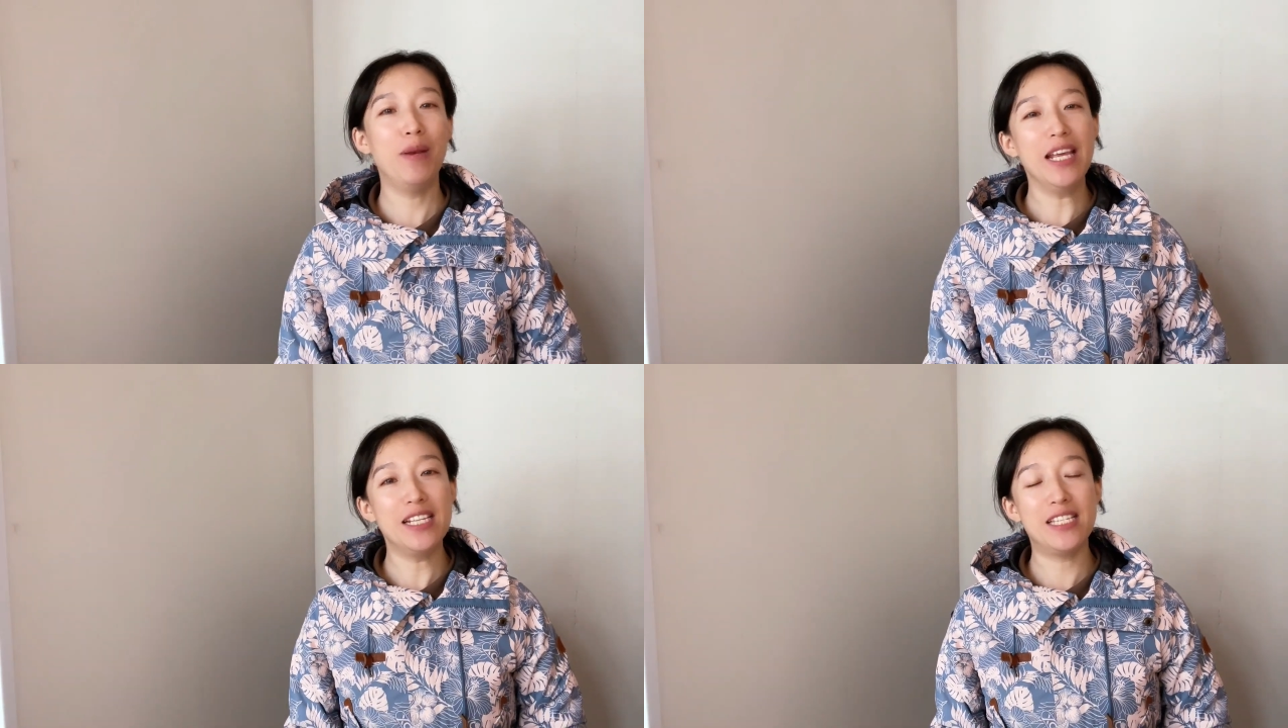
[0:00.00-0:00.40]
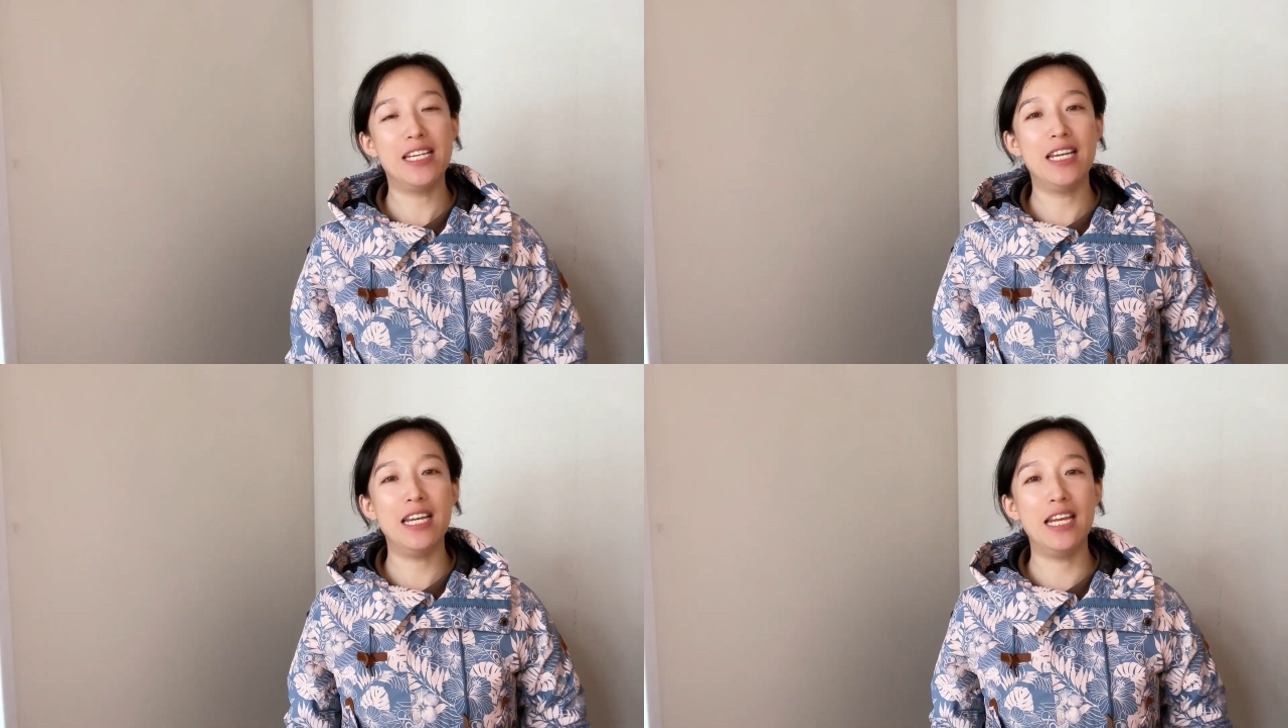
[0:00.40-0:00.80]
Please
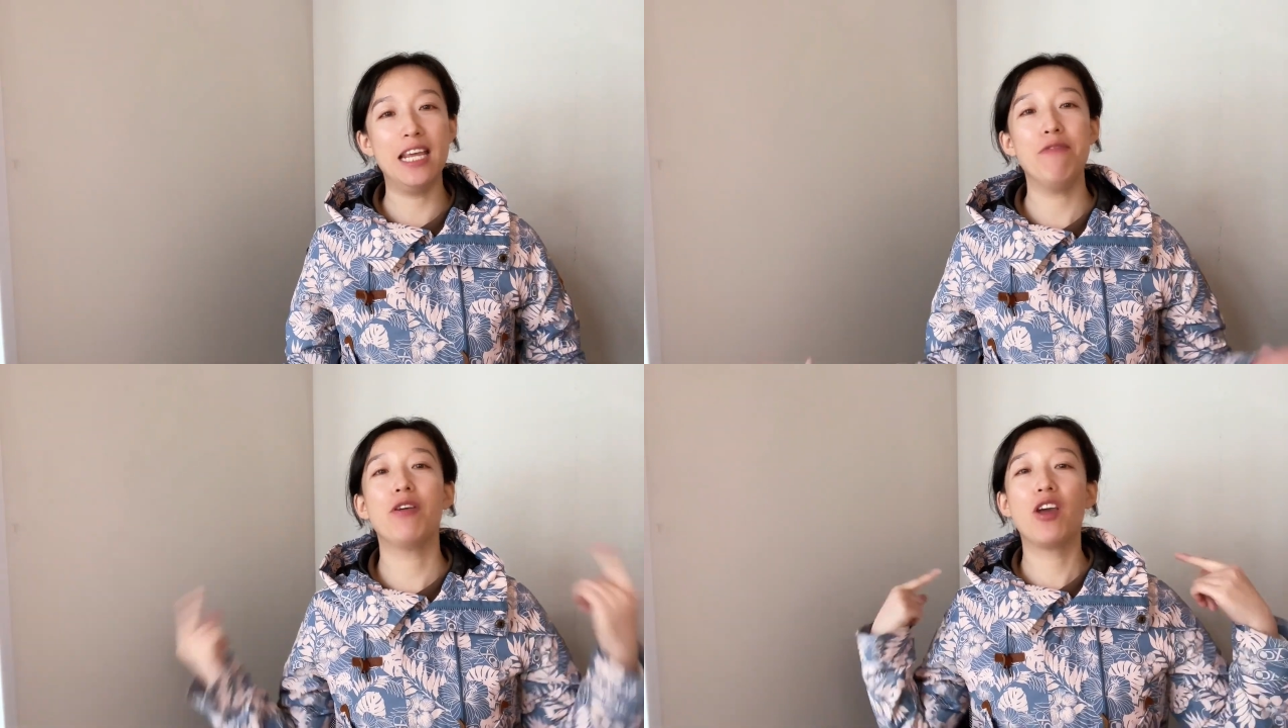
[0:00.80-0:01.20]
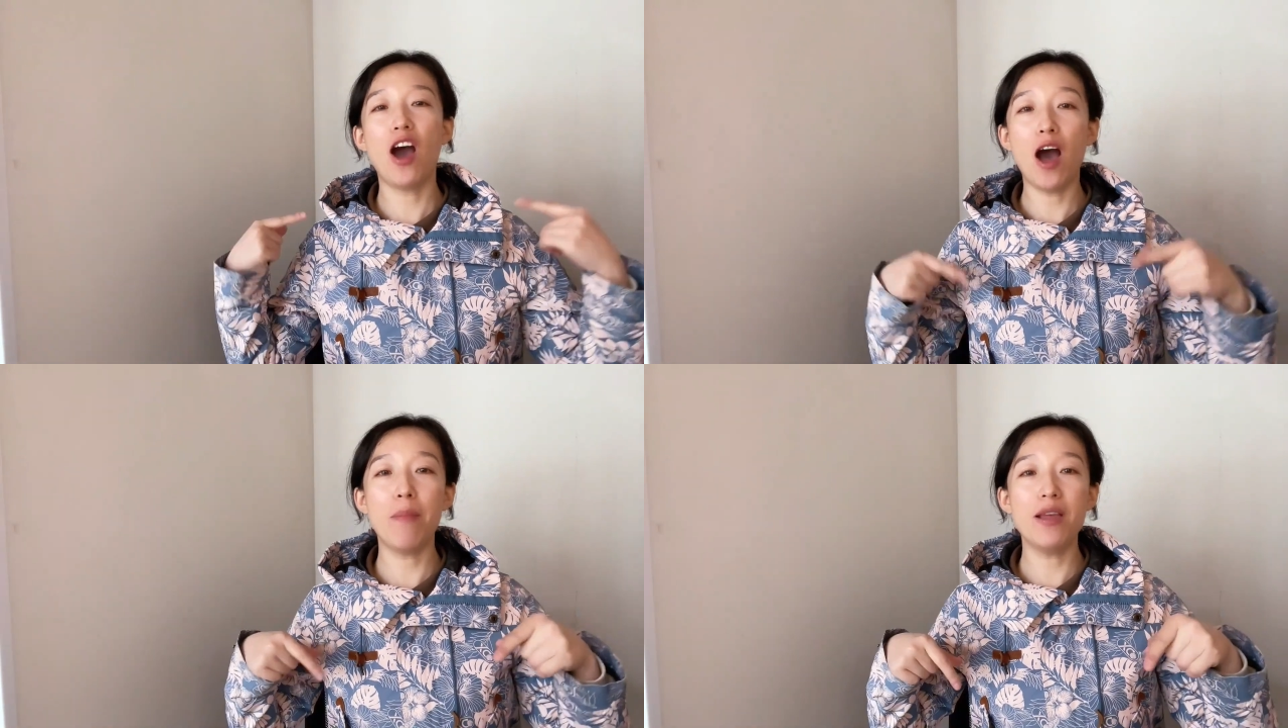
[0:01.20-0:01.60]
leave
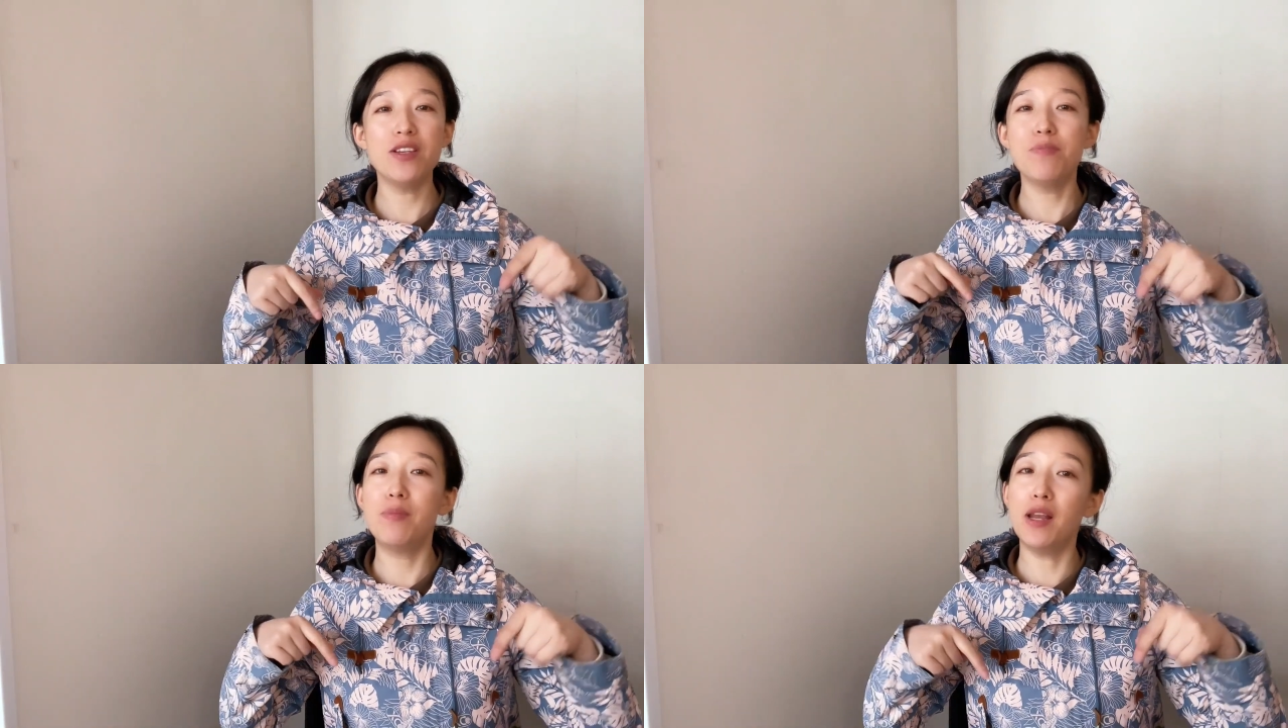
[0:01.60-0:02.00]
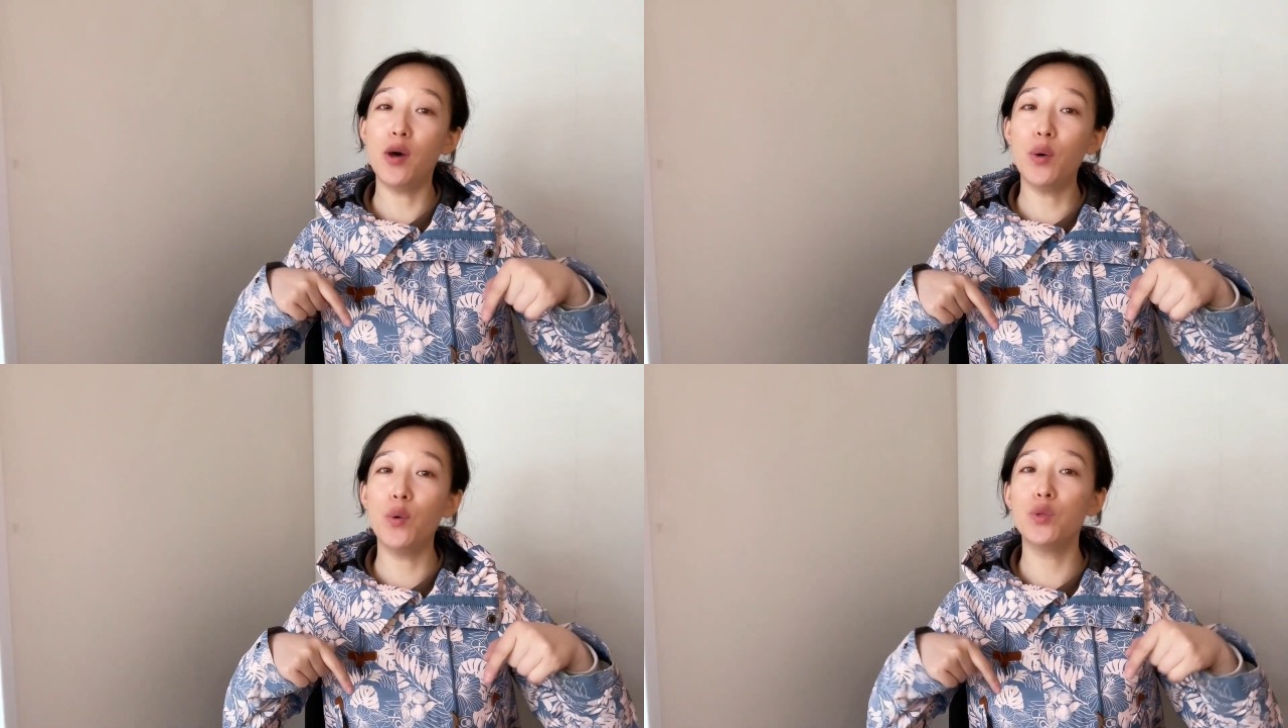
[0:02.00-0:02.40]
comments
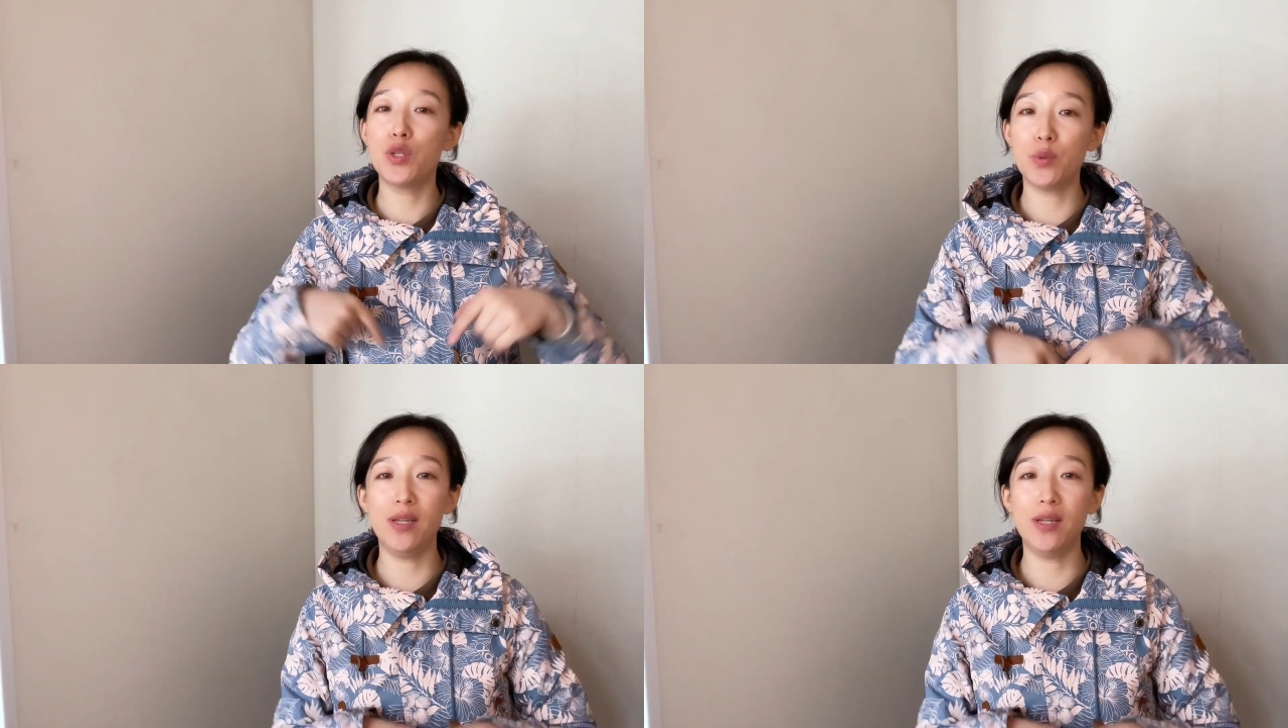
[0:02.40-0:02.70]
below to